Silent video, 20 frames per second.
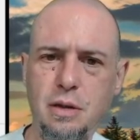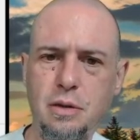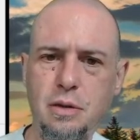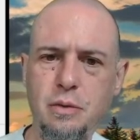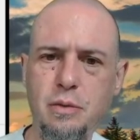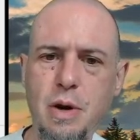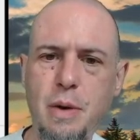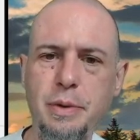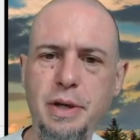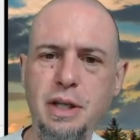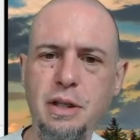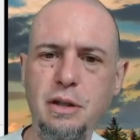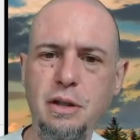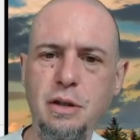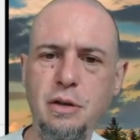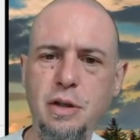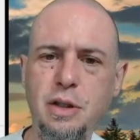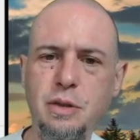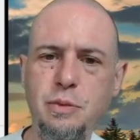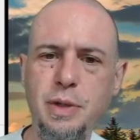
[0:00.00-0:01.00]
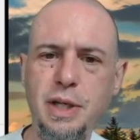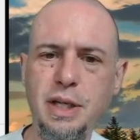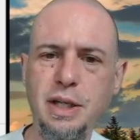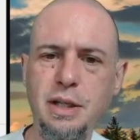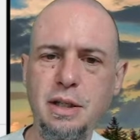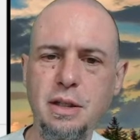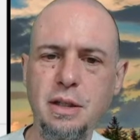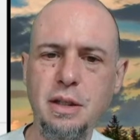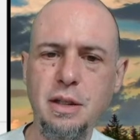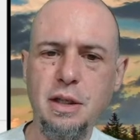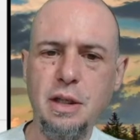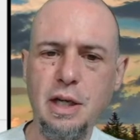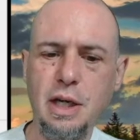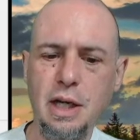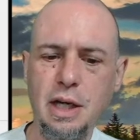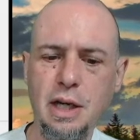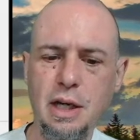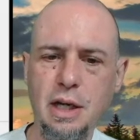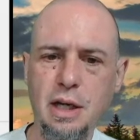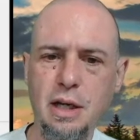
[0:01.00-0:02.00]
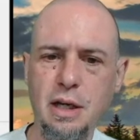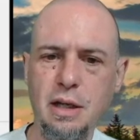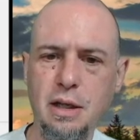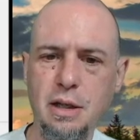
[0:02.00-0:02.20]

what we can do is we can... Uh,